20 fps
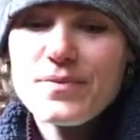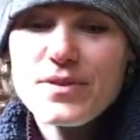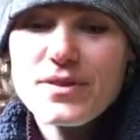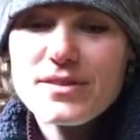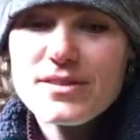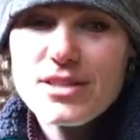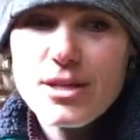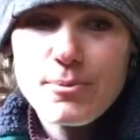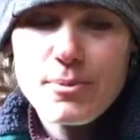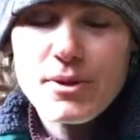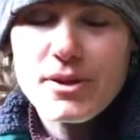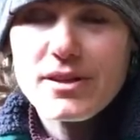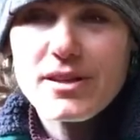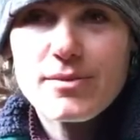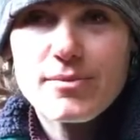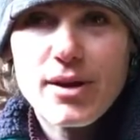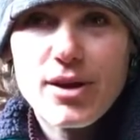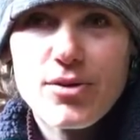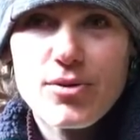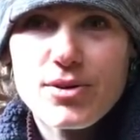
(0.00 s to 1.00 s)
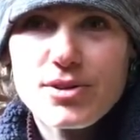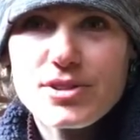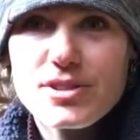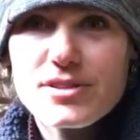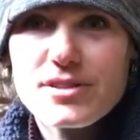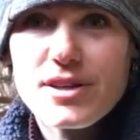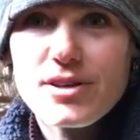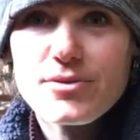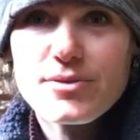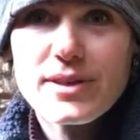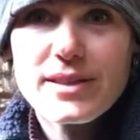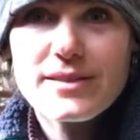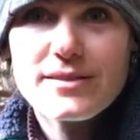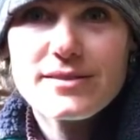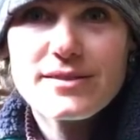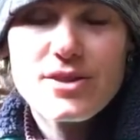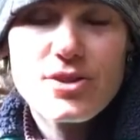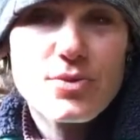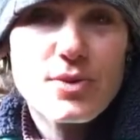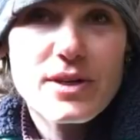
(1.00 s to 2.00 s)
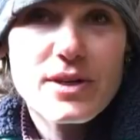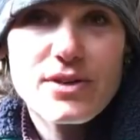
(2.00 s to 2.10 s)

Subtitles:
Typically my horses are ridden 3 to